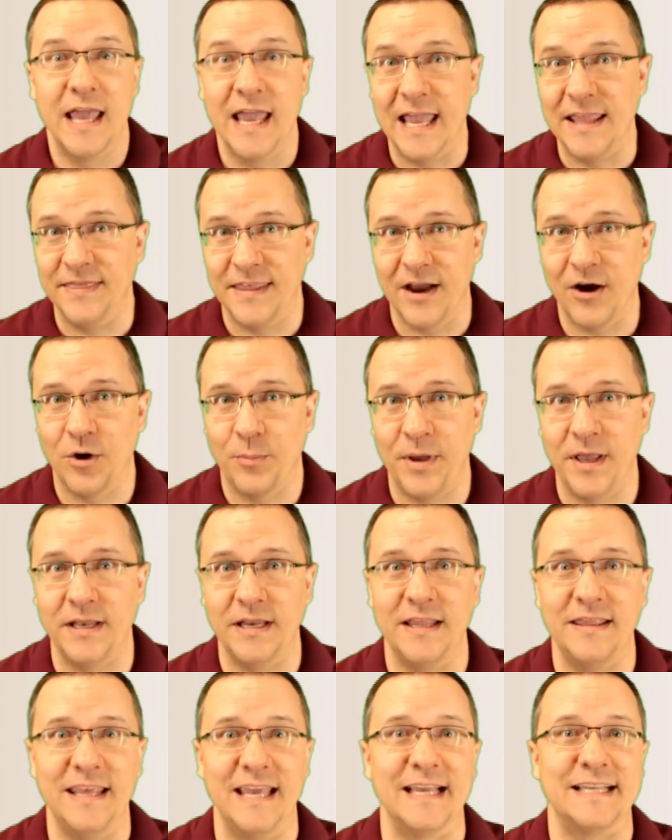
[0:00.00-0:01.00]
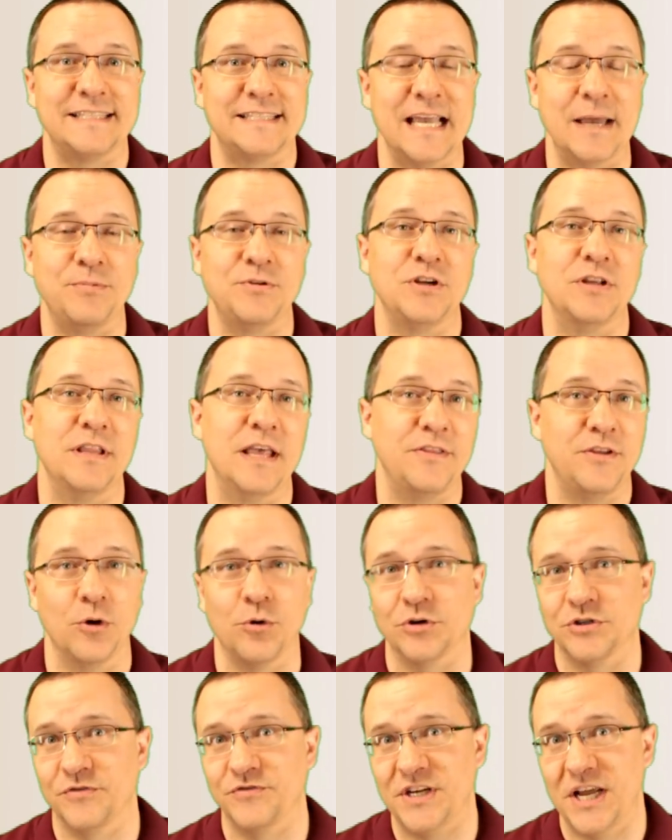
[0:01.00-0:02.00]
in their opinion, the exception that the
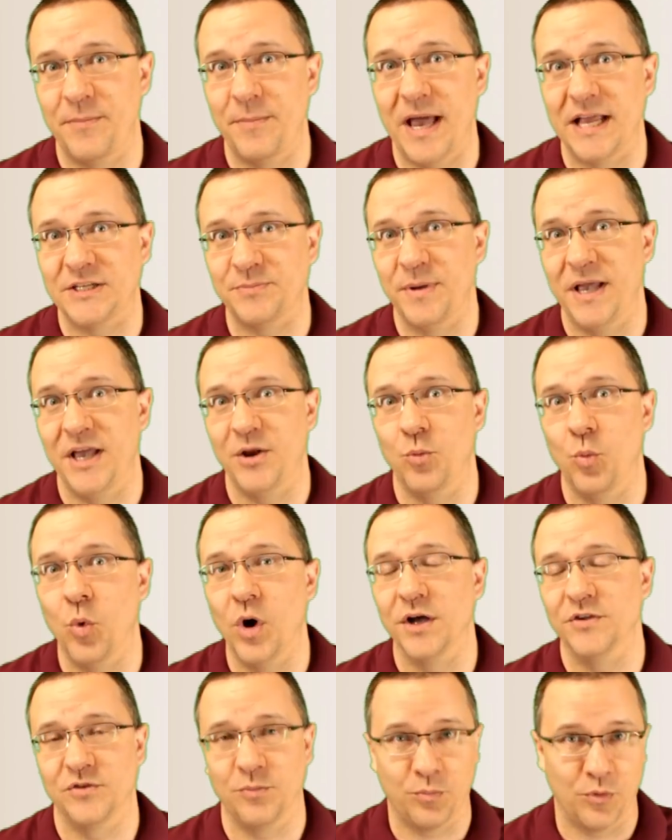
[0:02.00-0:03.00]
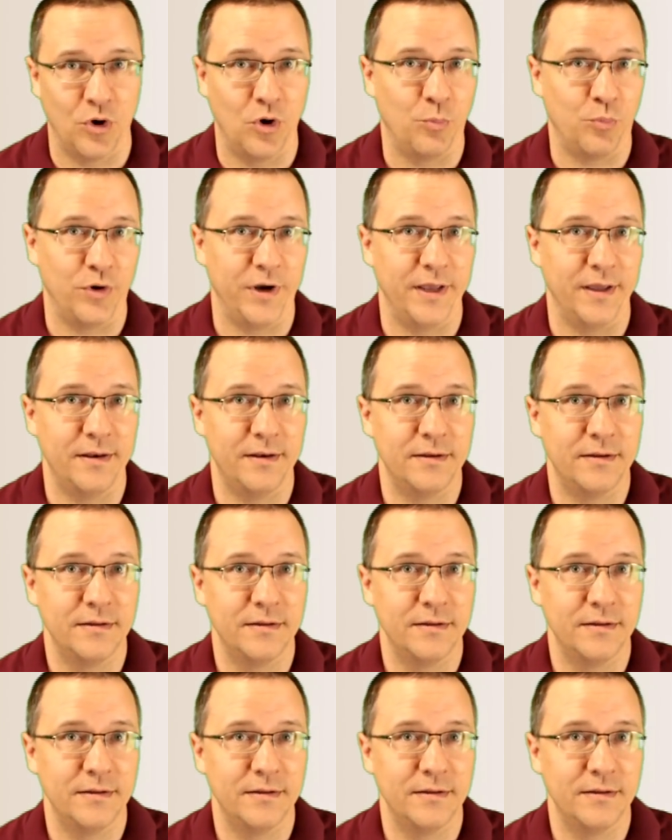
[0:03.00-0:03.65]
owners of GEDmatch made was appropriate.